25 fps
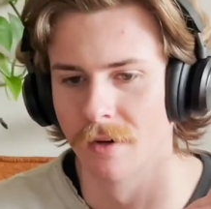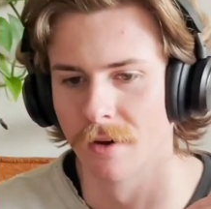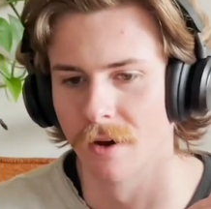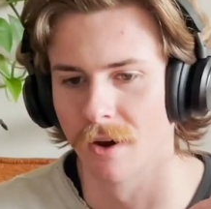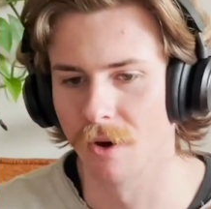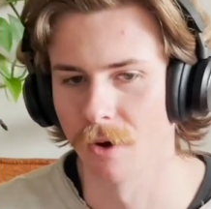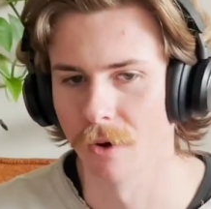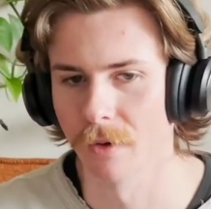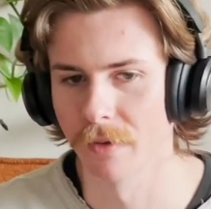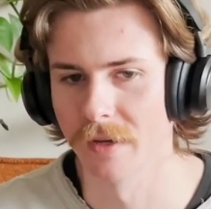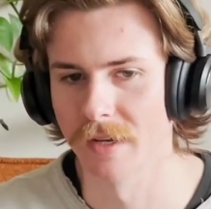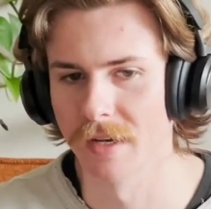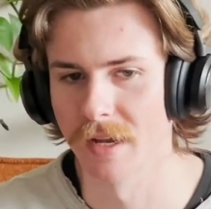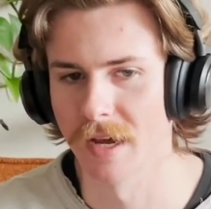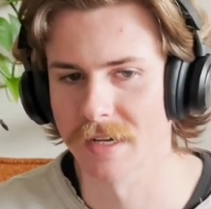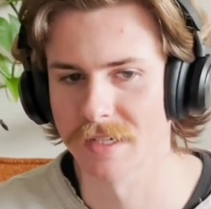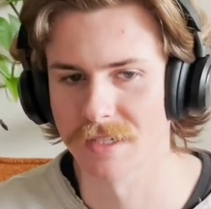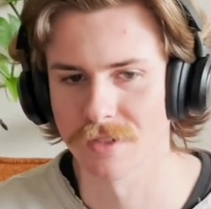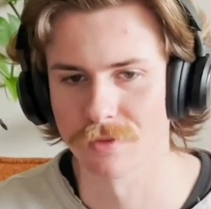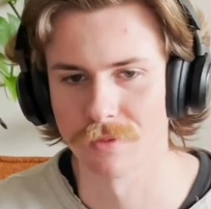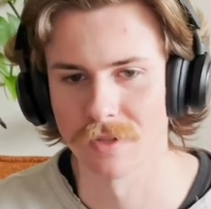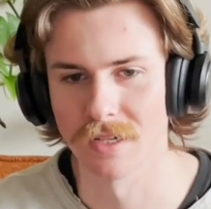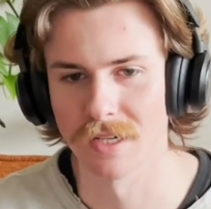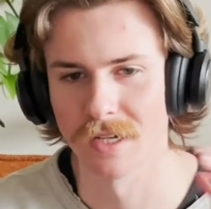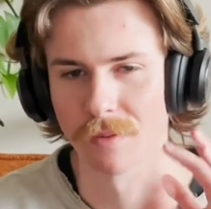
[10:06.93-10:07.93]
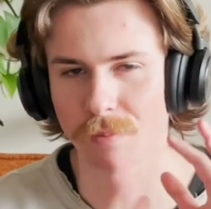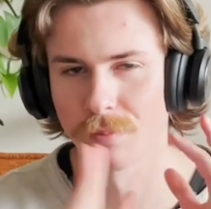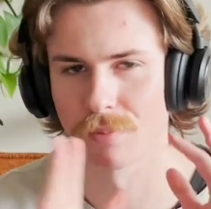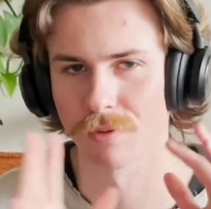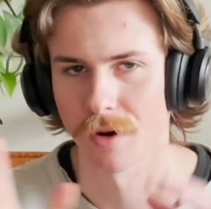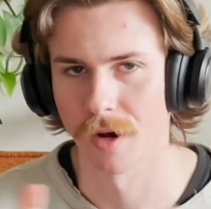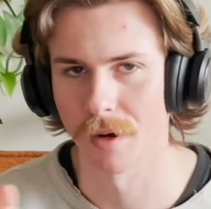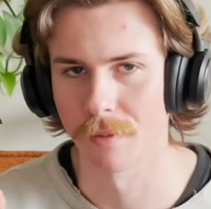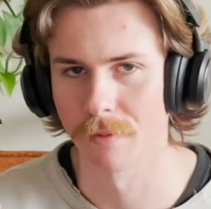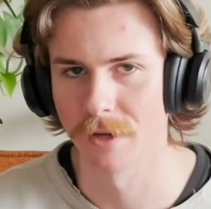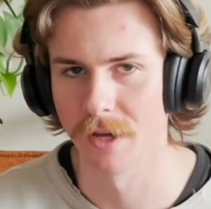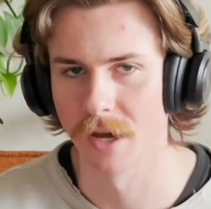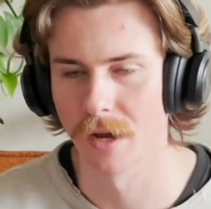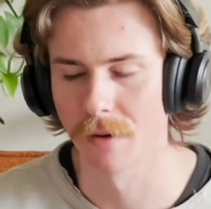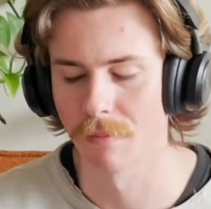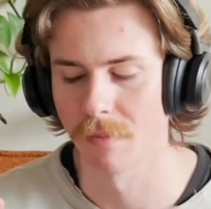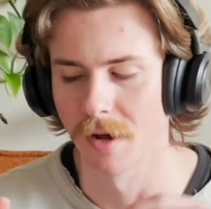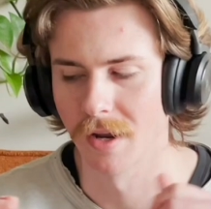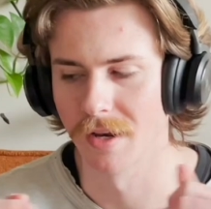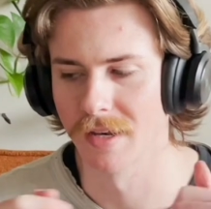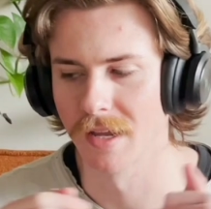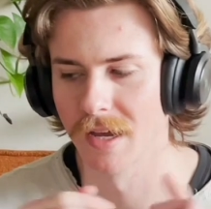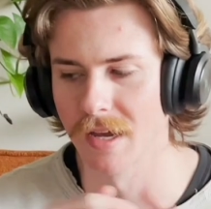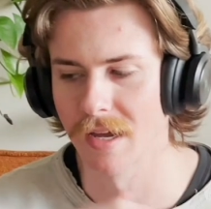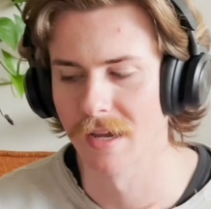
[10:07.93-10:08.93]
early next week, probably on
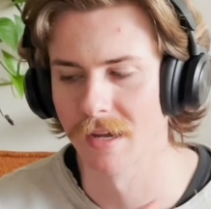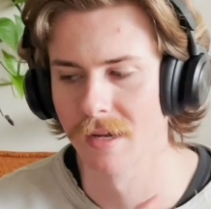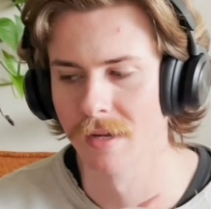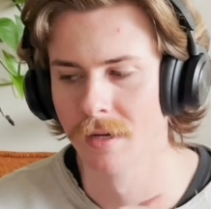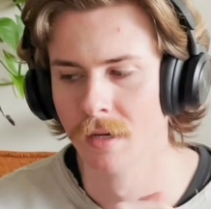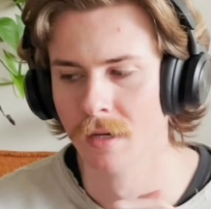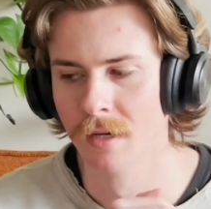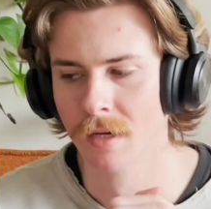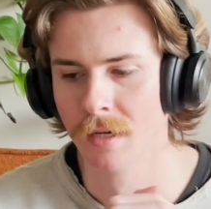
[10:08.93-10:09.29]
Monday.